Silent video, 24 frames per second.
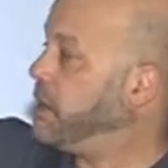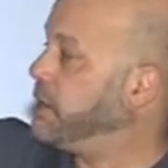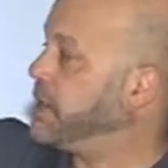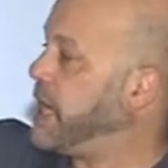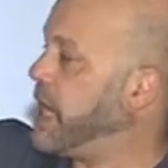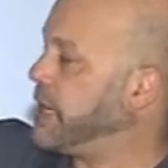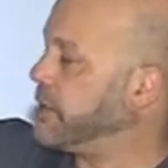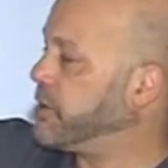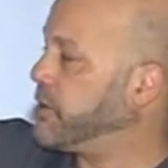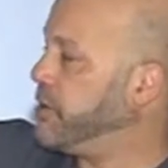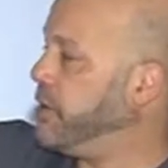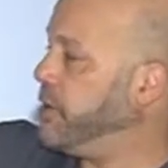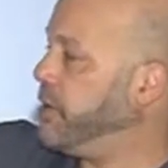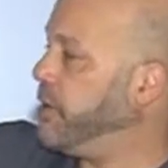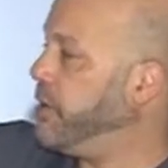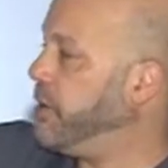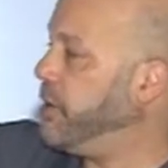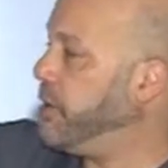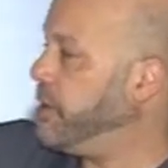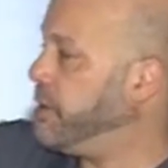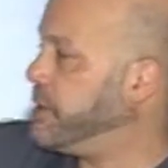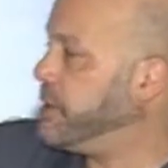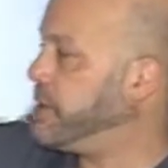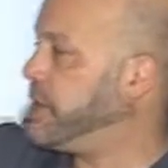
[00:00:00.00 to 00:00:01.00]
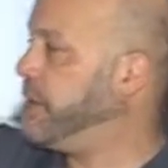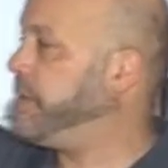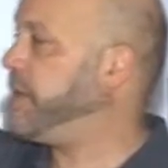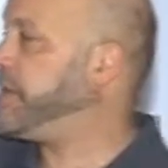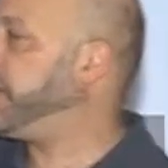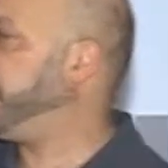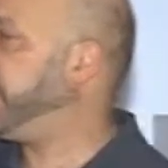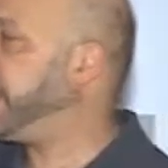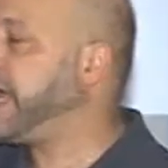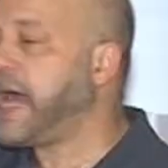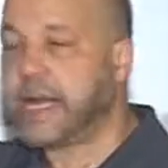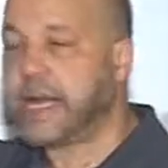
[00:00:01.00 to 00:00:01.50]
Dr.
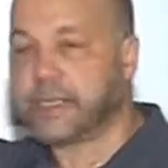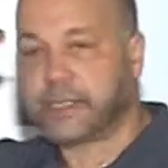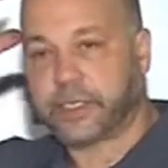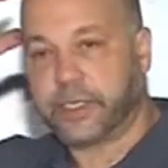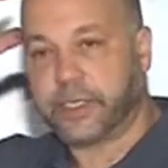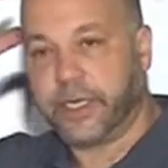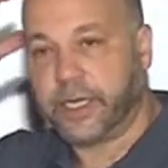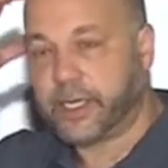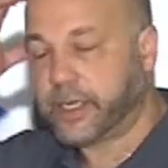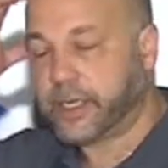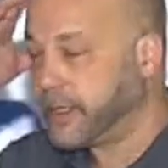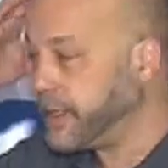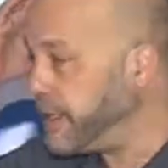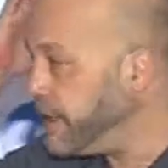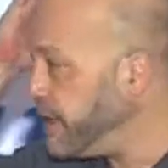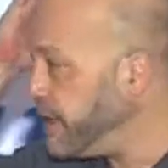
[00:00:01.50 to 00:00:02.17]
Timothy Dotsick